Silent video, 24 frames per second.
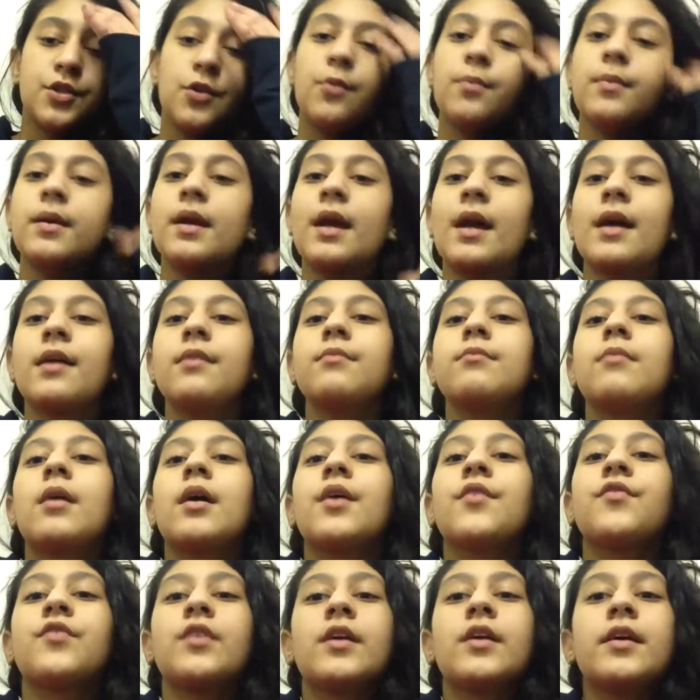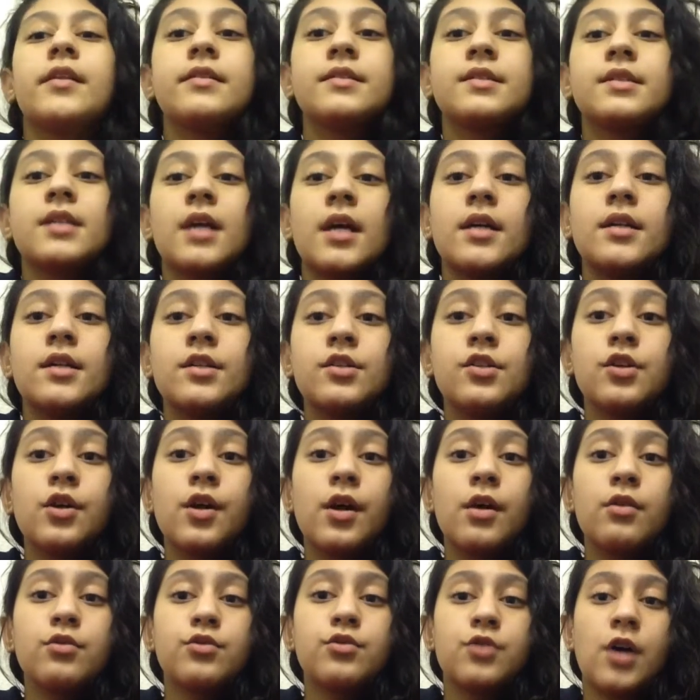me and my friend decided to
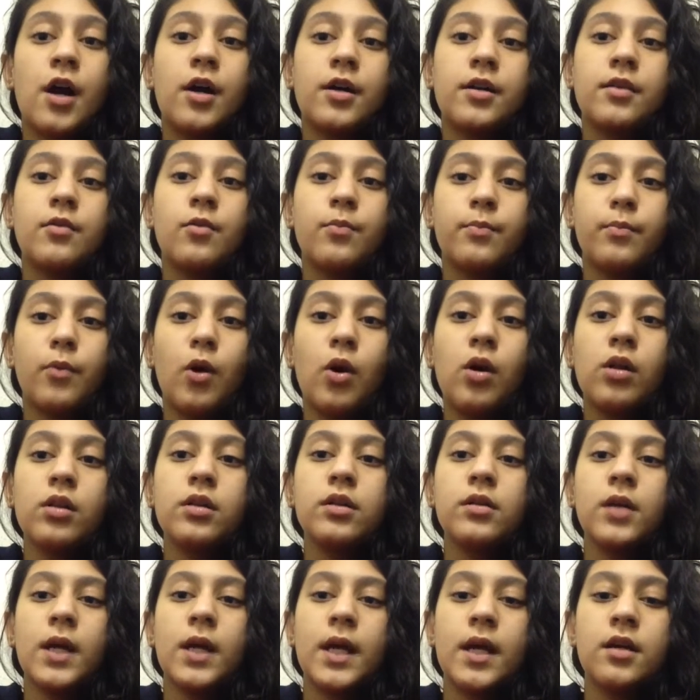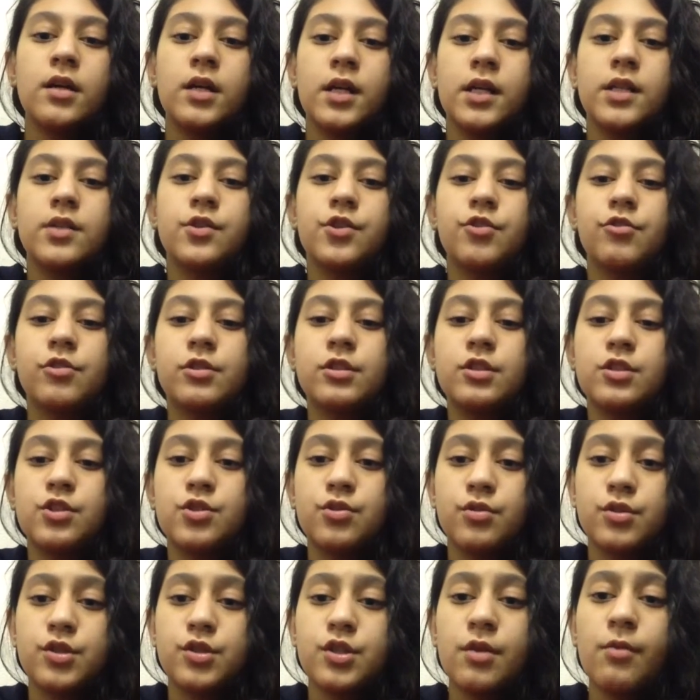go to a mall here in
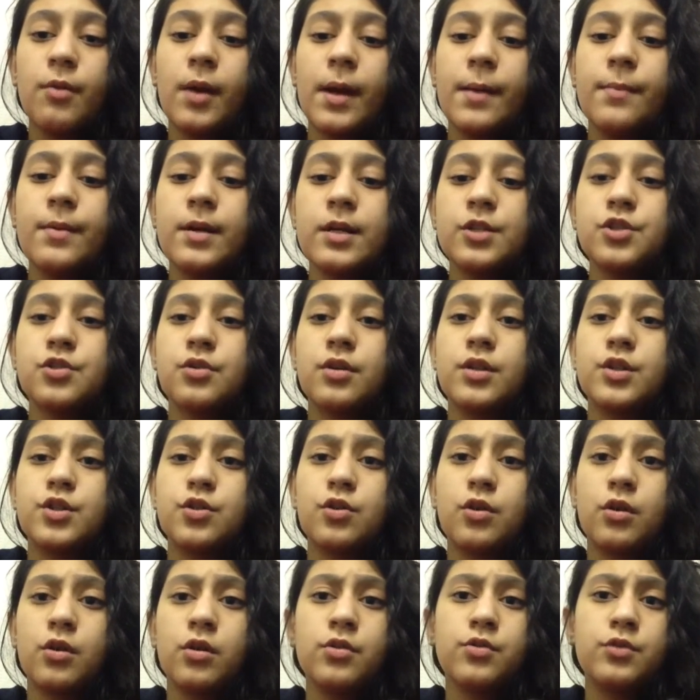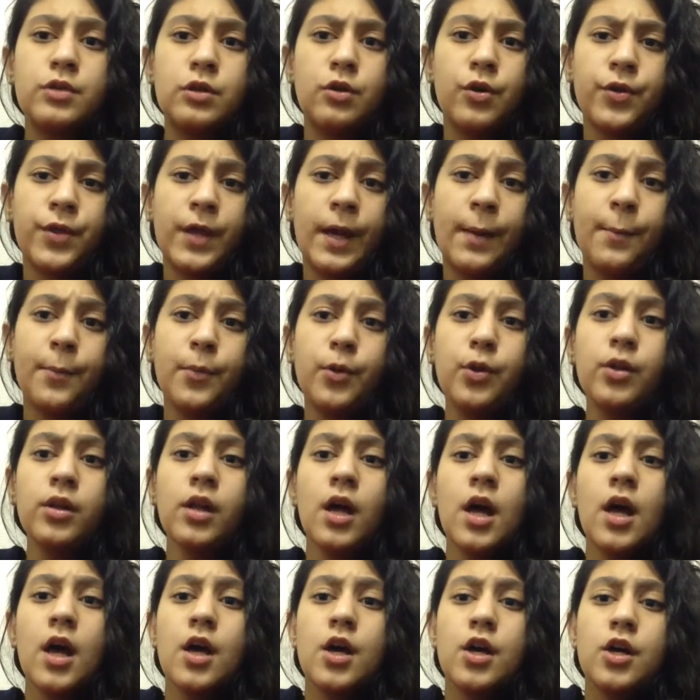Saudi Arabia, so it's called Othaymul.
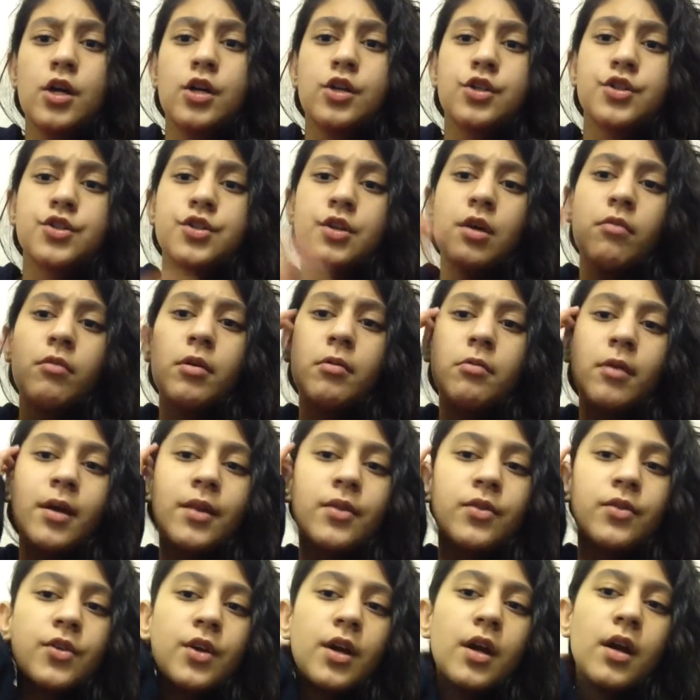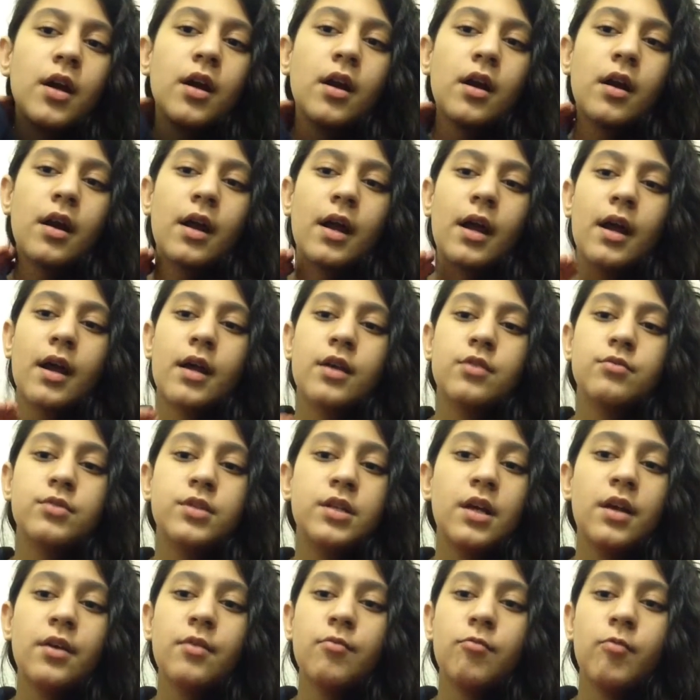So we went there and we
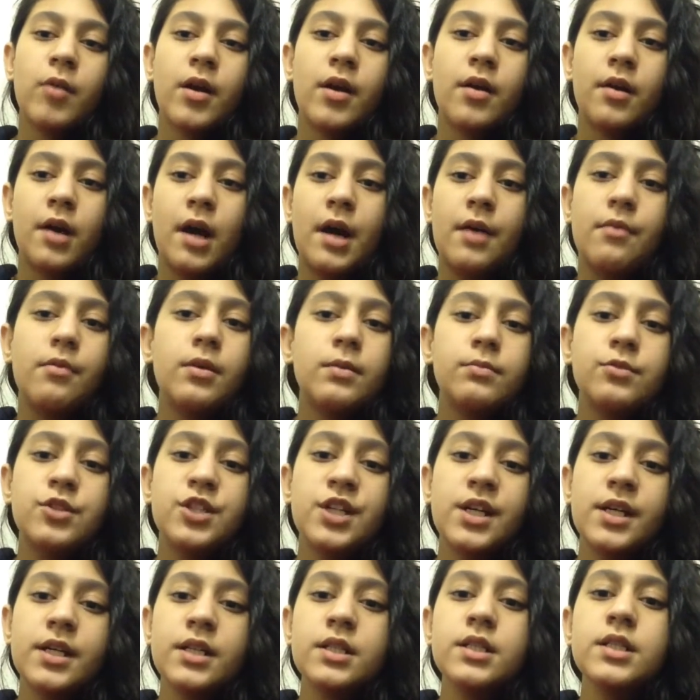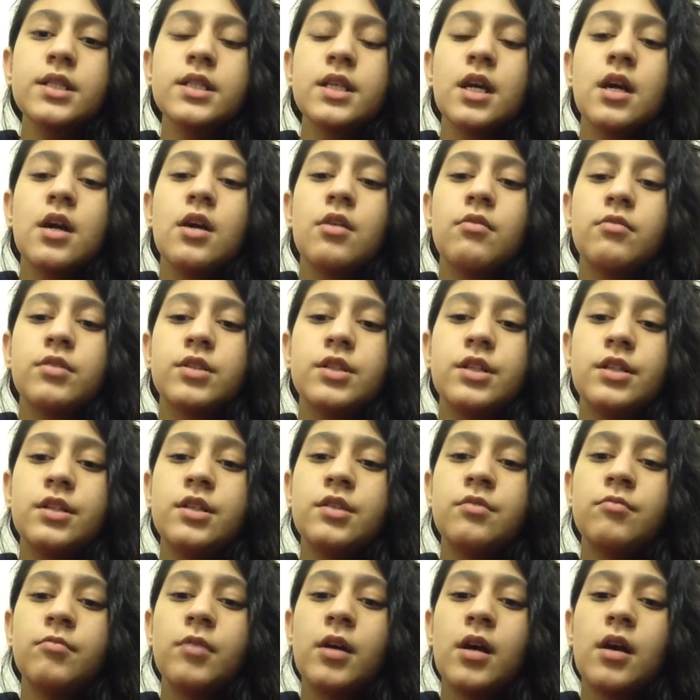didn't wear ripped jeans, we
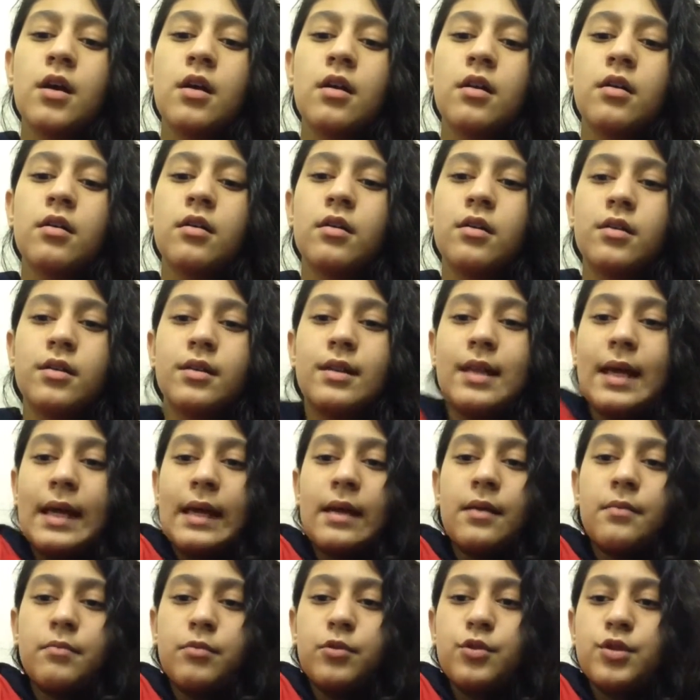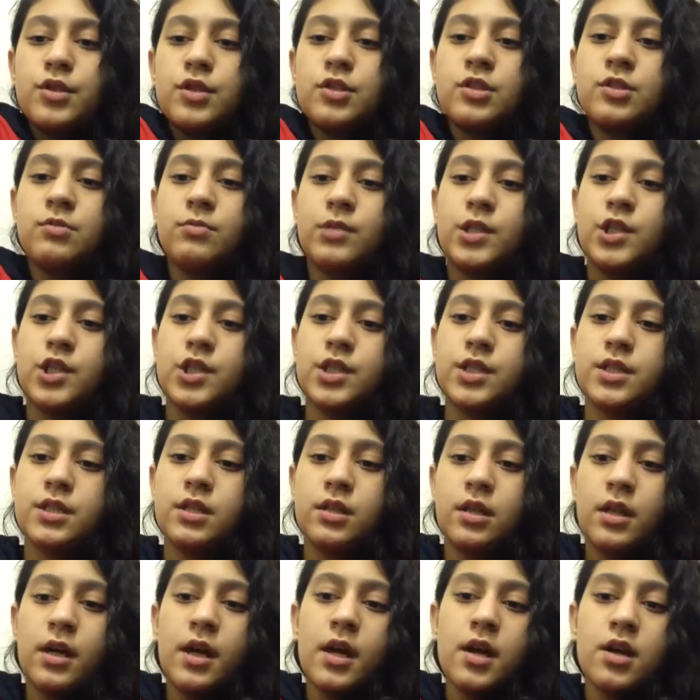didn't wear like blouses which is
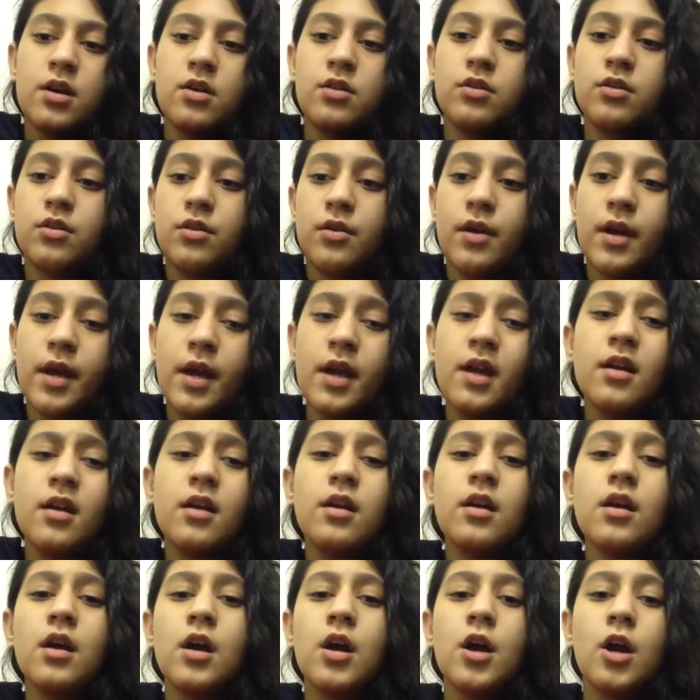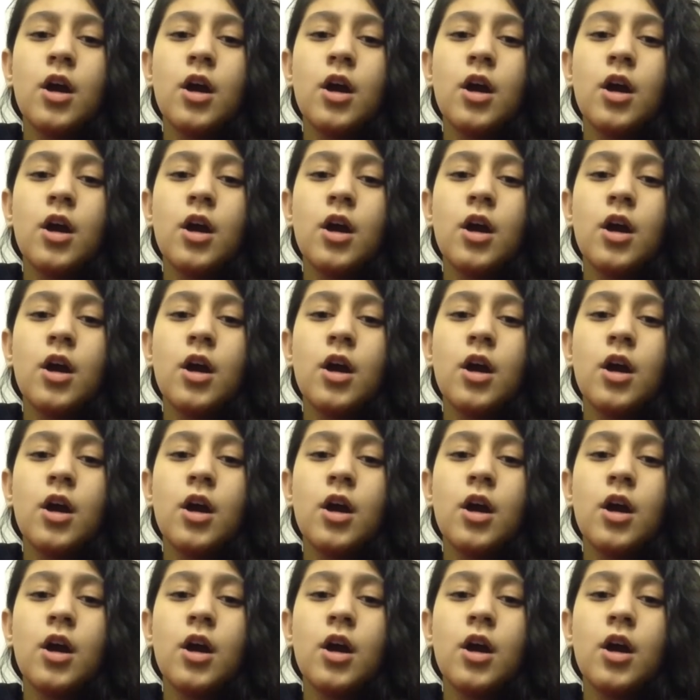still here or here.